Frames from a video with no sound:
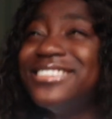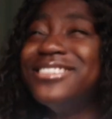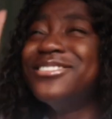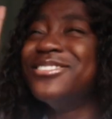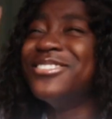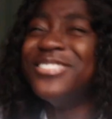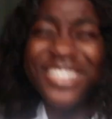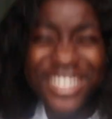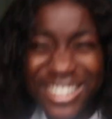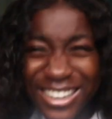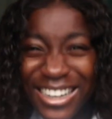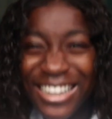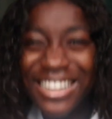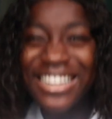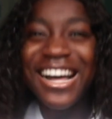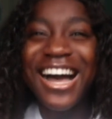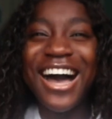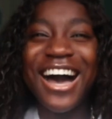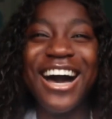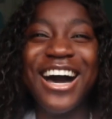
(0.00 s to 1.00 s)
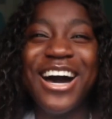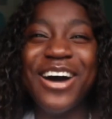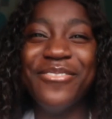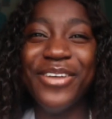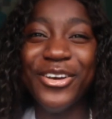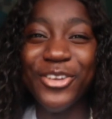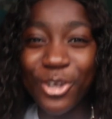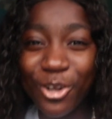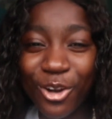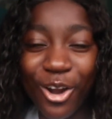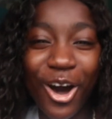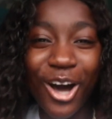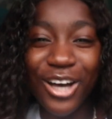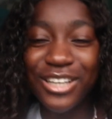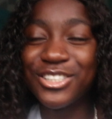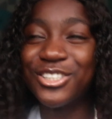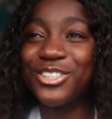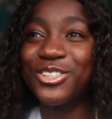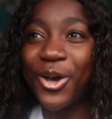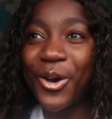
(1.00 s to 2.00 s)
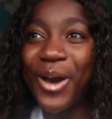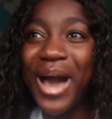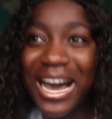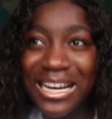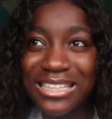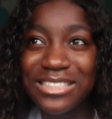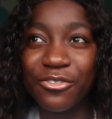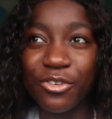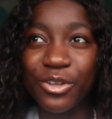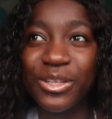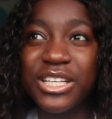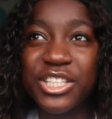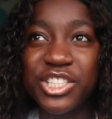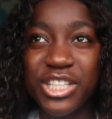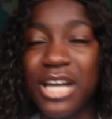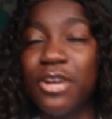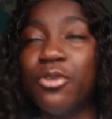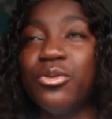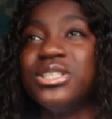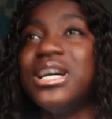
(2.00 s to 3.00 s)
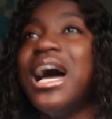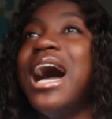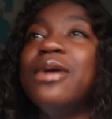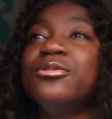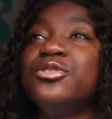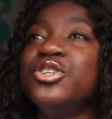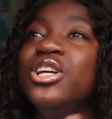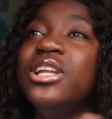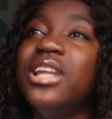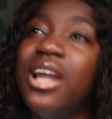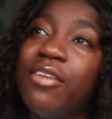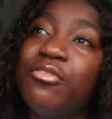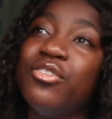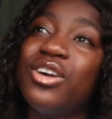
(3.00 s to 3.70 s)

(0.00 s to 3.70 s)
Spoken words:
what. You lot are so active on this channel, which I absolutely love.